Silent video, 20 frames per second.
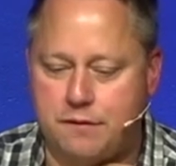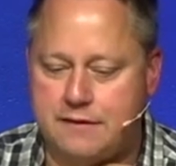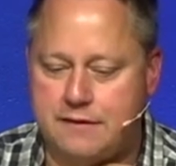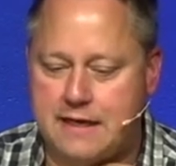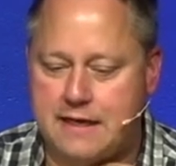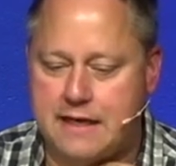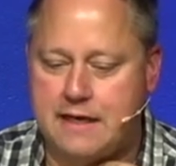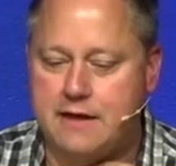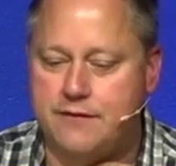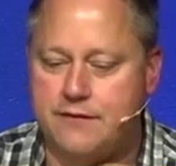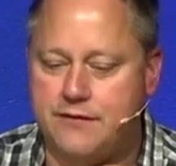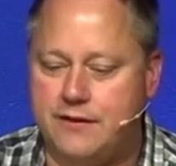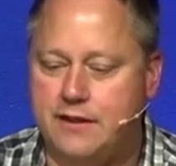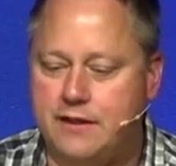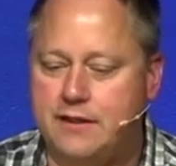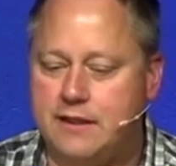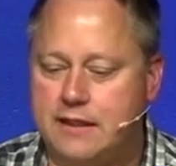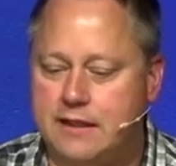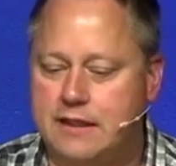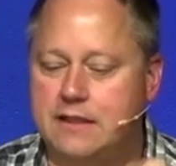day of
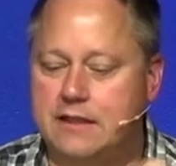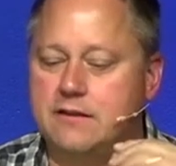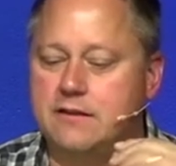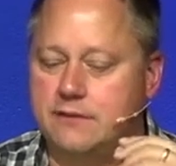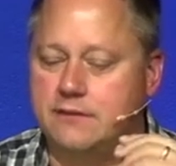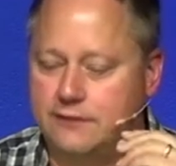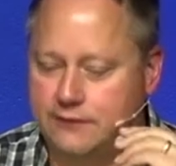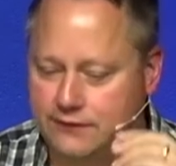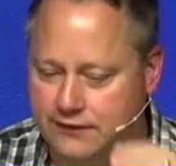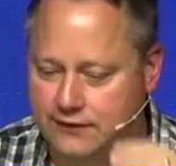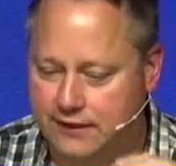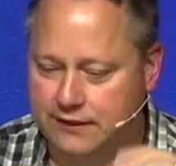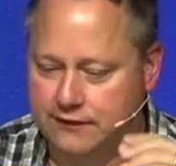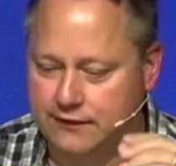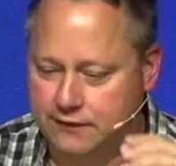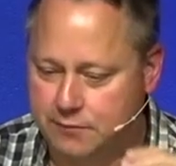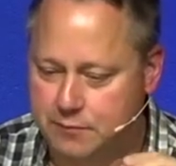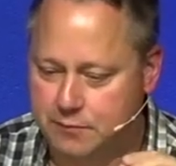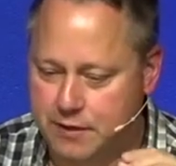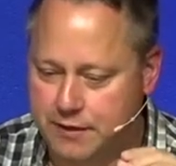the, again,
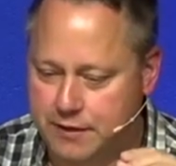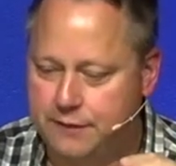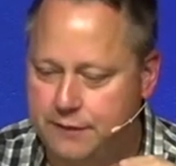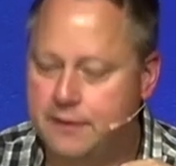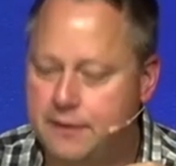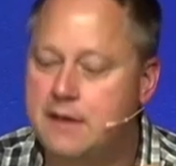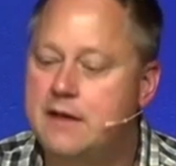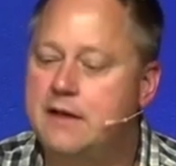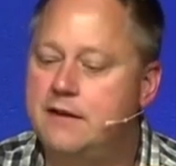sixth month,